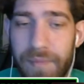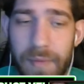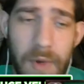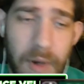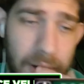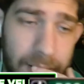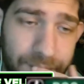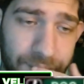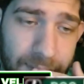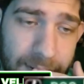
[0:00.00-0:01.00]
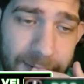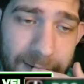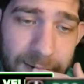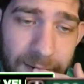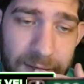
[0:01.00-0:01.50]
Yeah. T
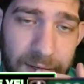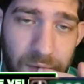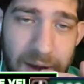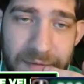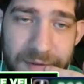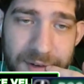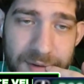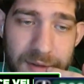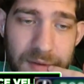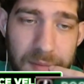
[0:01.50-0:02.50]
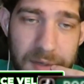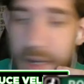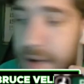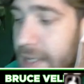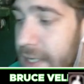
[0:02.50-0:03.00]
Snizzle says refs. That's what I'm
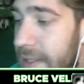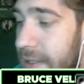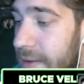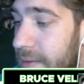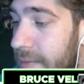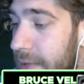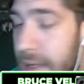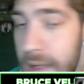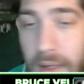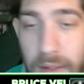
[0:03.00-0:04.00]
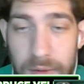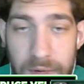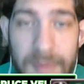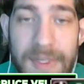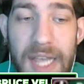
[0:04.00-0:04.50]
saying, T Snizzle. That's
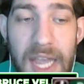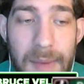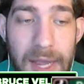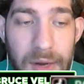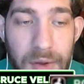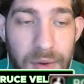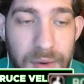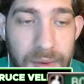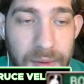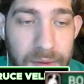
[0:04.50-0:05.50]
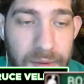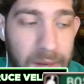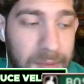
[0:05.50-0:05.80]
what I'm saying, my dude. That's what I'm